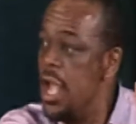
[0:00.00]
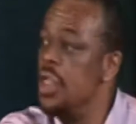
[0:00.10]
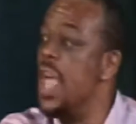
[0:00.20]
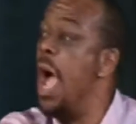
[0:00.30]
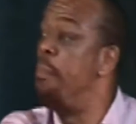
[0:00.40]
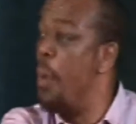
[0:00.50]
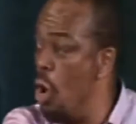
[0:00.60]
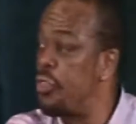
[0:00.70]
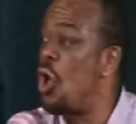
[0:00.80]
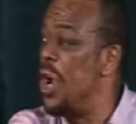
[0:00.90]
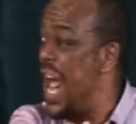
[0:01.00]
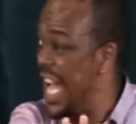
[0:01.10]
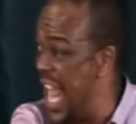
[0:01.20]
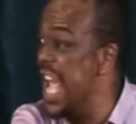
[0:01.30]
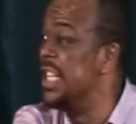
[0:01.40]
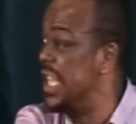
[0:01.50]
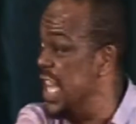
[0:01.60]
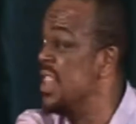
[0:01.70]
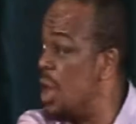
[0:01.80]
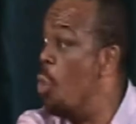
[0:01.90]
they are both going to land
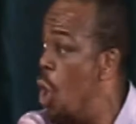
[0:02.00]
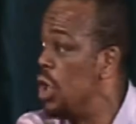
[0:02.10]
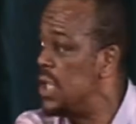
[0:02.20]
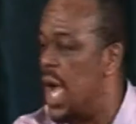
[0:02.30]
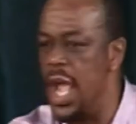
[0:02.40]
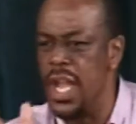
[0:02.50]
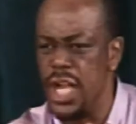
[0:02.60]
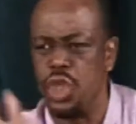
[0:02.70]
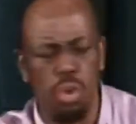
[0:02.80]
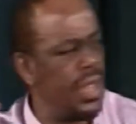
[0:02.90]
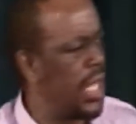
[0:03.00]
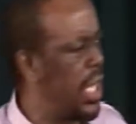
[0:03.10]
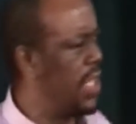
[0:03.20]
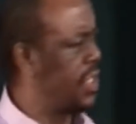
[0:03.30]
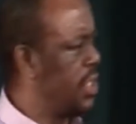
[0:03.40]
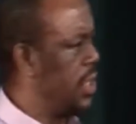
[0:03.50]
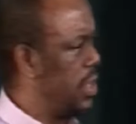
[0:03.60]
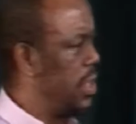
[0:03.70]
in the water. And I took that lesson.